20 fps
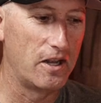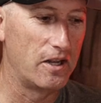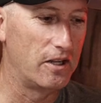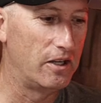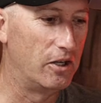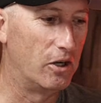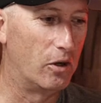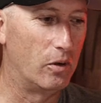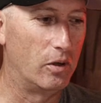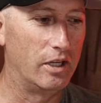
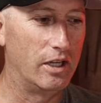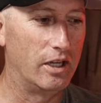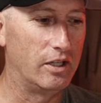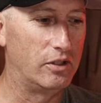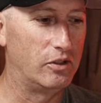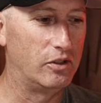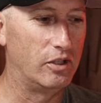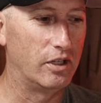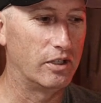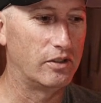
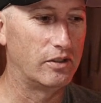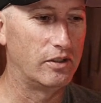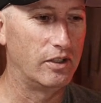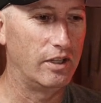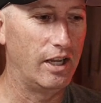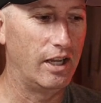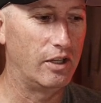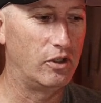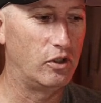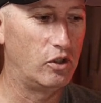
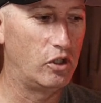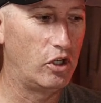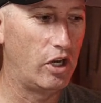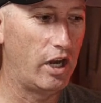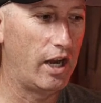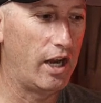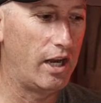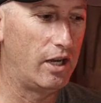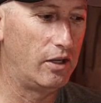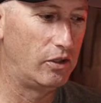it's
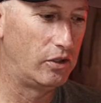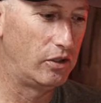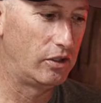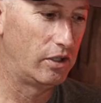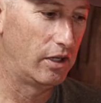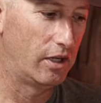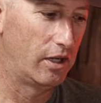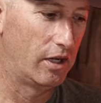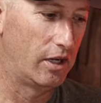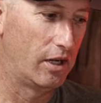changed
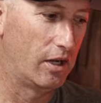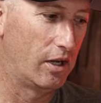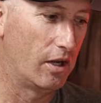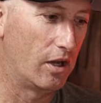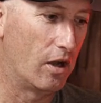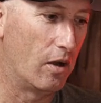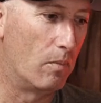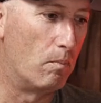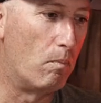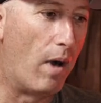
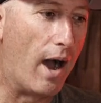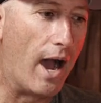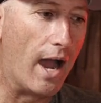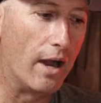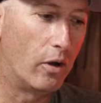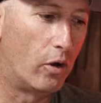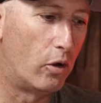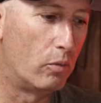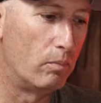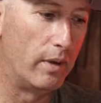my
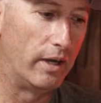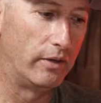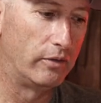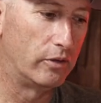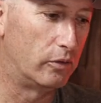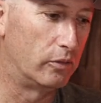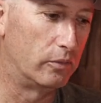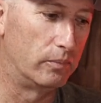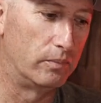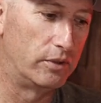whole
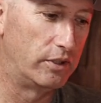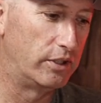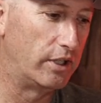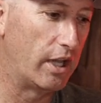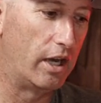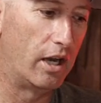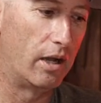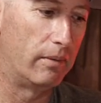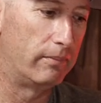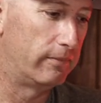mental
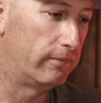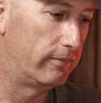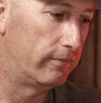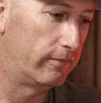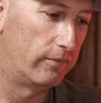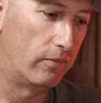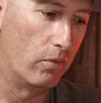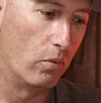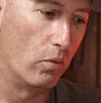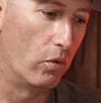setup
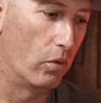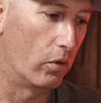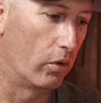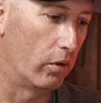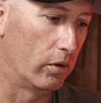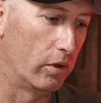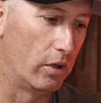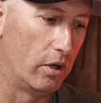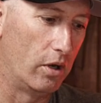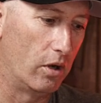
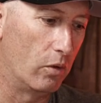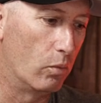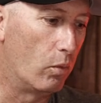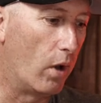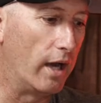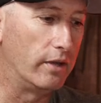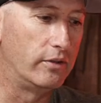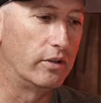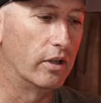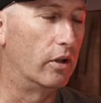for
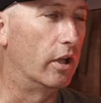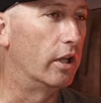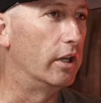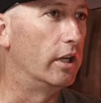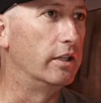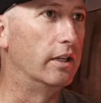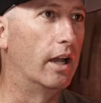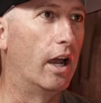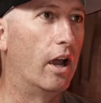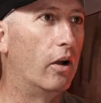whitetail
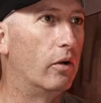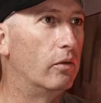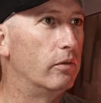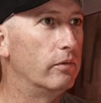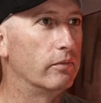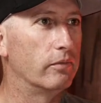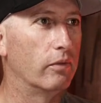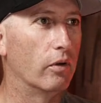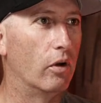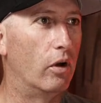hunting now,
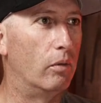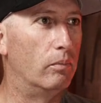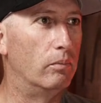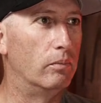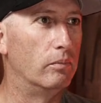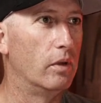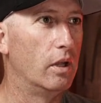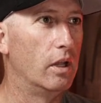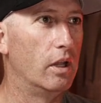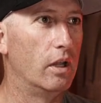
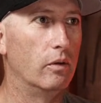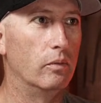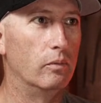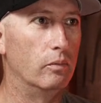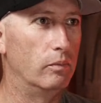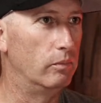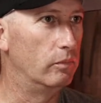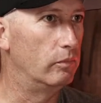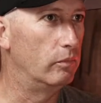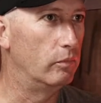from
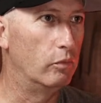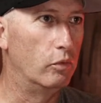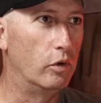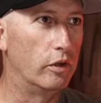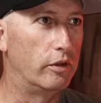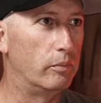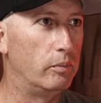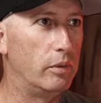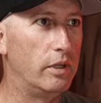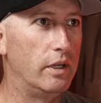
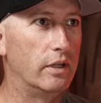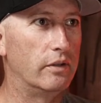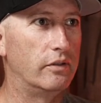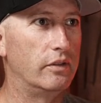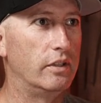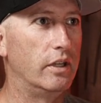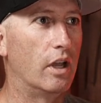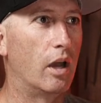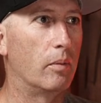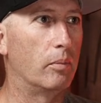with the
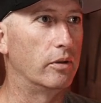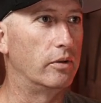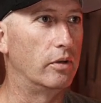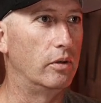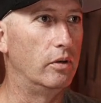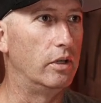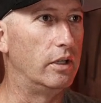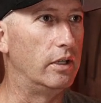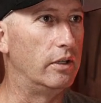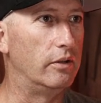PSE
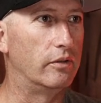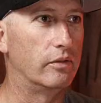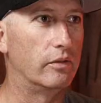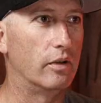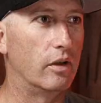opportunities